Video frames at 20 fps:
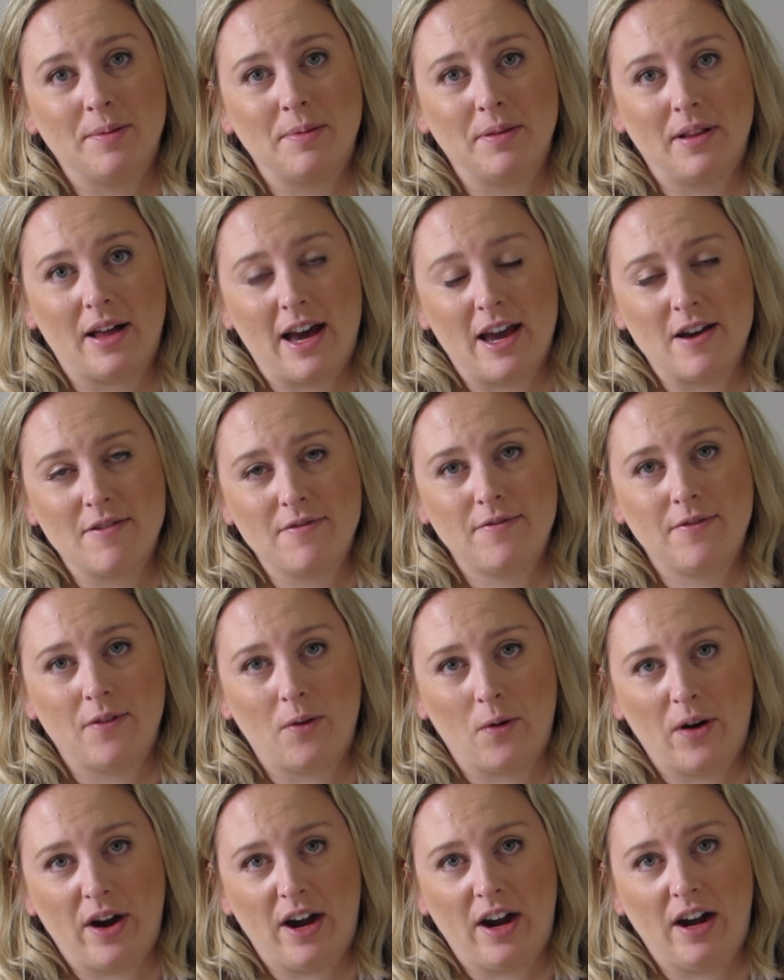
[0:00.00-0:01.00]
apply
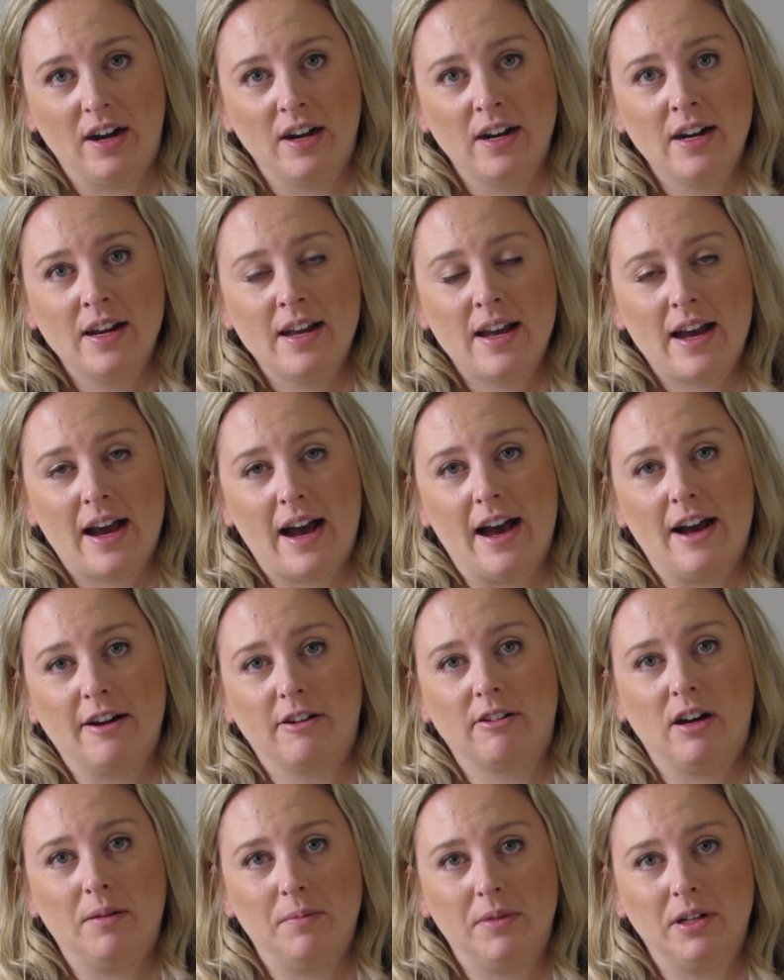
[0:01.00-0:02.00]
for
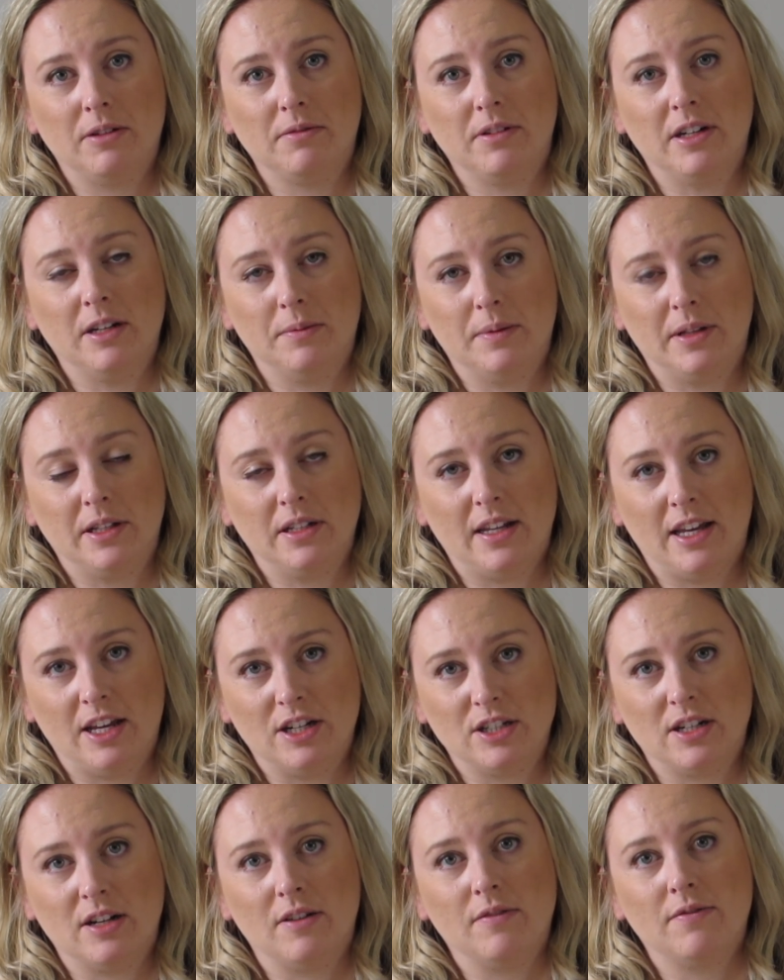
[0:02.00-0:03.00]
criminal
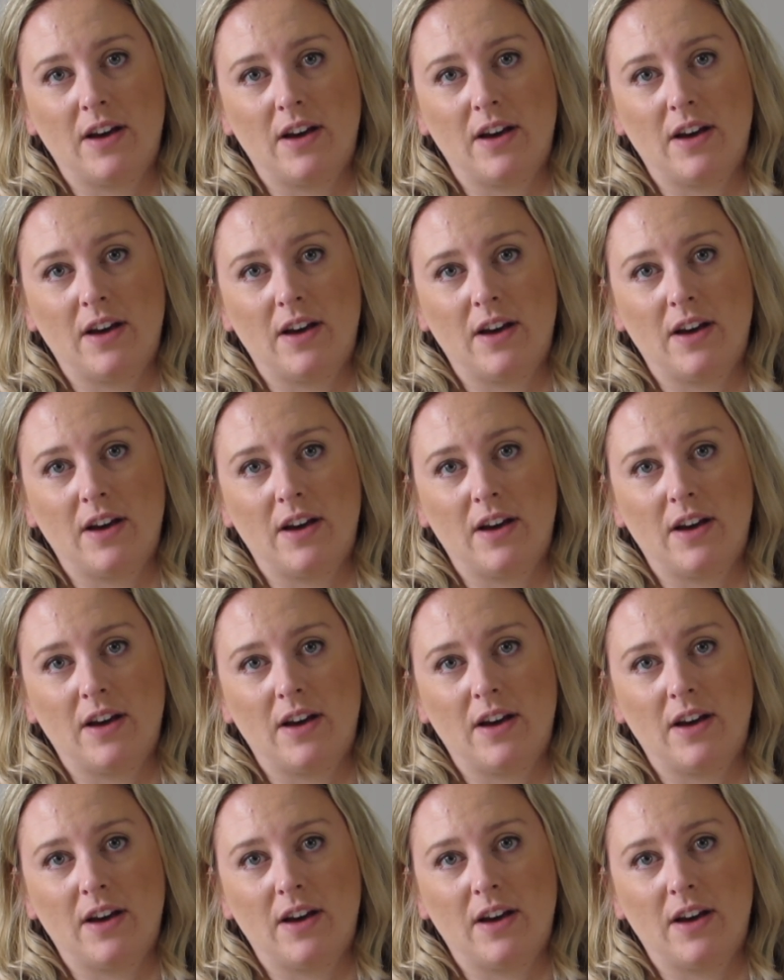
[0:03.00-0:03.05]
rehabilitation